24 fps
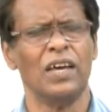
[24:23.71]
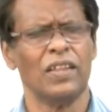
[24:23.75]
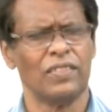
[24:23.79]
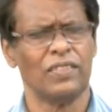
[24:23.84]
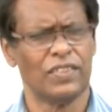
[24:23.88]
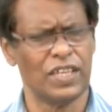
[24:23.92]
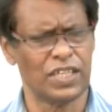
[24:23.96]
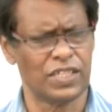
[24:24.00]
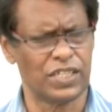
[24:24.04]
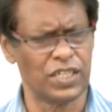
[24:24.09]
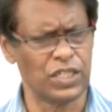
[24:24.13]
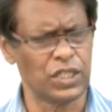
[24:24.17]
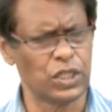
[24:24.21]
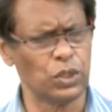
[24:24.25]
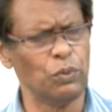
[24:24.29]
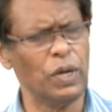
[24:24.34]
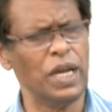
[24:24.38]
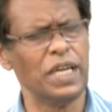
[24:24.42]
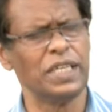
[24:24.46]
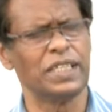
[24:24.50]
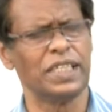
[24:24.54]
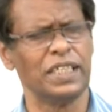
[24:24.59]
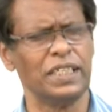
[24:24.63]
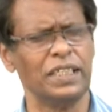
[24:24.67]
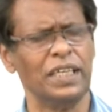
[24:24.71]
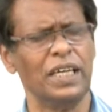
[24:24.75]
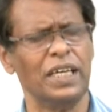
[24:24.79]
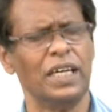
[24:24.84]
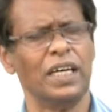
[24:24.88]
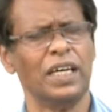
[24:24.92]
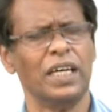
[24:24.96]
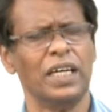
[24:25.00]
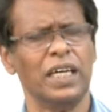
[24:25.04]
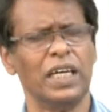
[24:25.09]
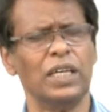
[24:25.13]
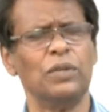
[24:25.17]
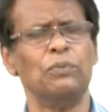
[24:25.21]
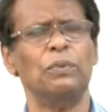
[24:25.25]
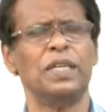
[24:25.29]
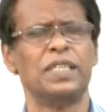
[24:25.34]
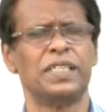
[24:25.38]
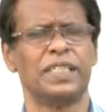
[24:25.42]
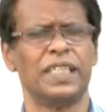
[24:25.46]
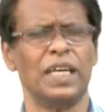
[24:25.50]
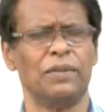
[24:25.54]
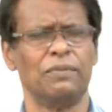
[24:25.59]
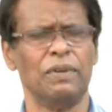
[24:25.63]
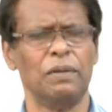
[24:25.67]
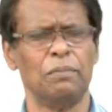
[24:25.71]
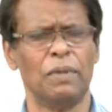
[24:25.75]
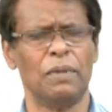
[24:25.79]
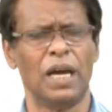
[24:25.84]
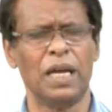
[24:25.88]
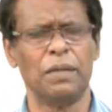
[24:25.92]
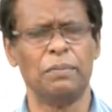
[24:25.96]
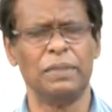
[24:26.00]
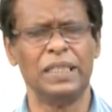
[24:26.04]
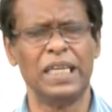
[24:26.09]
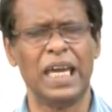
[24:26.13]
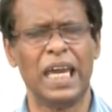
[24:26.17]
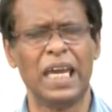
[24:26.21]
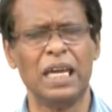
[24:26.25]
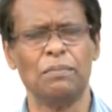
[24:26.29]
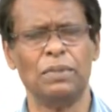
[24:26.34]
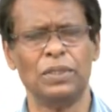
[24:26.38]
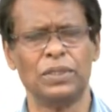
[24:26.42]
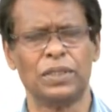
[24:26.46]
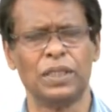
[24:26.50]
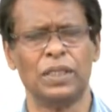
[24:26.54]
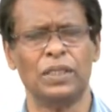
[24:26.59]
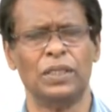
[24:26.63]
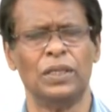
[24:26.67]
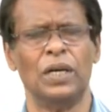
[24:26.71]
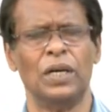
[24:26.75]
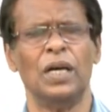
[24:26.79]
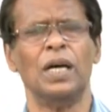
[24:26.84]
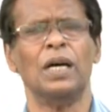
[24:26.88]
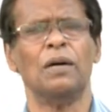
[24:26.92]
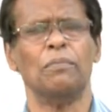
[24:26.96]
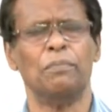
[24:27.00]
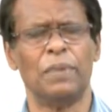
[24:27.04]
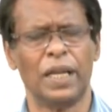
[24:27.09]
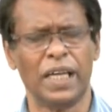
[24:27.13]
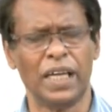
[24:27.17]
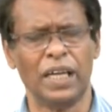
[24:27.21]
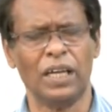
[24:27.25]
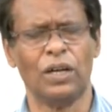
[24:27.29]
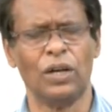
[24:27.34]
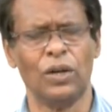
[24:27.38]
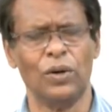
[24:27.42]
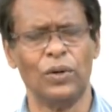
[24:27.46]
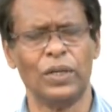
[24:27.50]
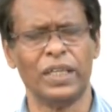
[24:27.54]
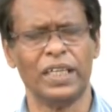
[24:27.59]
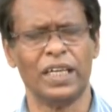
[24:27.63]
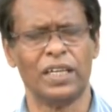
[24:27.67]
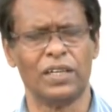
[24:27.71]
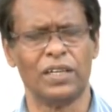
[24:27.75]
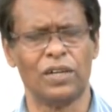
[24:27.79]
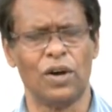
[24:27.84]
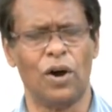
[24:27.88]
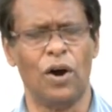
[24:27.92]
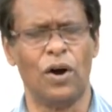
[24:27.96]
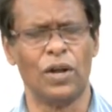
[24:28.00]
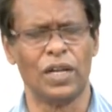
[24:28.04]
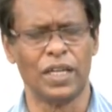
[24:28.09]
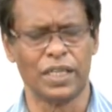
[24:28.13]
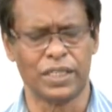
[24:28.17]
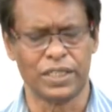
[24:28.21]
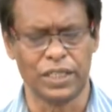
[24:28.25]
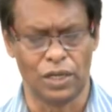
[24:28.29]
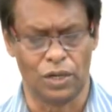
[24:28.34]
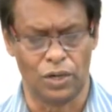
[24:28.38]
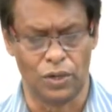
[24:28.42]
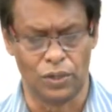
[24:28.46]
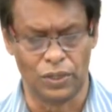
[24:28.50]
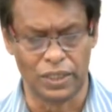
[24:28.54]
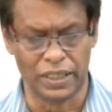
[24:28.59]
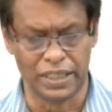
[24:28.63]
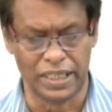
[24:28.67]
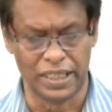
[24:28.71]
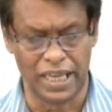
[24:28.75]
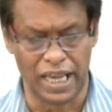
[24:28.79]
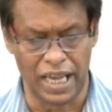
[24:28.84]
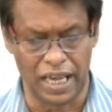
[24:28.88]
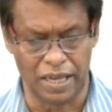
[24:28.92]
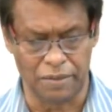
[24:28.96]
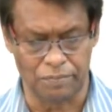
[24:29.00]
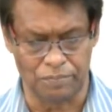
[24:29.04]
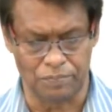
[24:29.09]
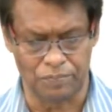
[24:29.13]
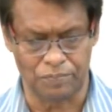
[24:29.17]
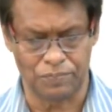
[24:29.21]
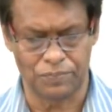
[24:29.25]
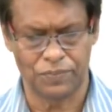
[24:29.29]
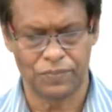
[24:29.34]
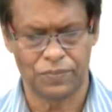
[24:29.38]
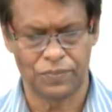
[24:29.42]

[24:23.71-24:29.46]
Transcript: the situation in which that we might be able to bring glory and honor to your holy name.